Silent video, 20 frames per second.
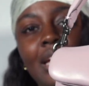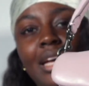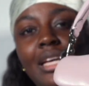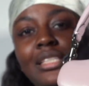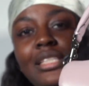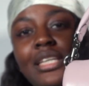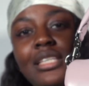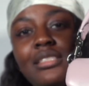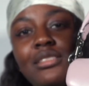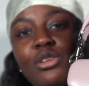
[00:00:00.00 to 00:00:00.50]

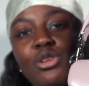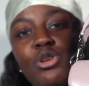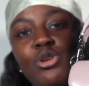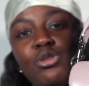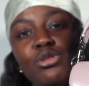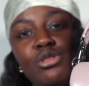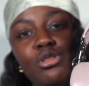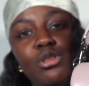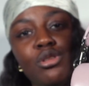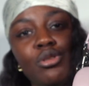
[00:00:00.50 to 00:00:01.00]
It has the
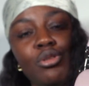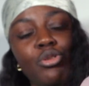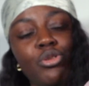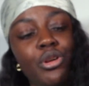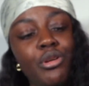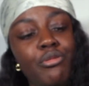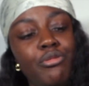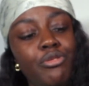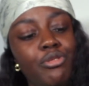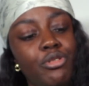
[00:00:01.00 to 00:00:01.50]
Coach logo
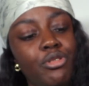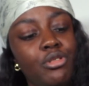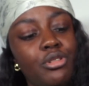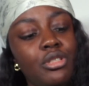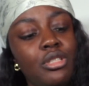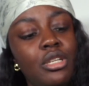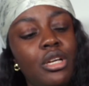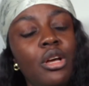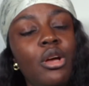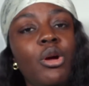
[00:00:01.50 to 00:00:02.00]
in
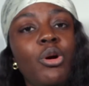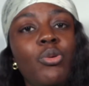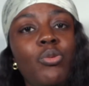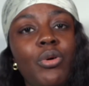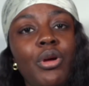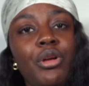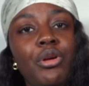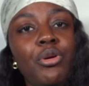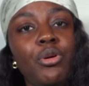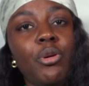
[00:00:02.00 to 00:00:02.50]
front.
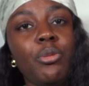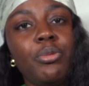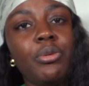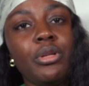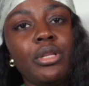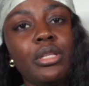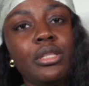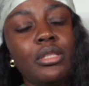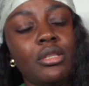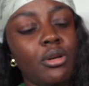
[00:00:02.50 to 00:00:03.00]
When you
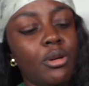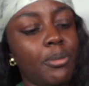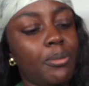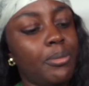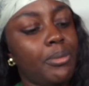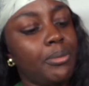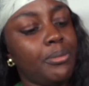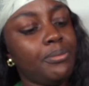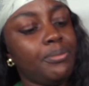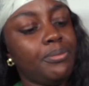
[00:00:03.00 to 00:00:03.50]
open it up,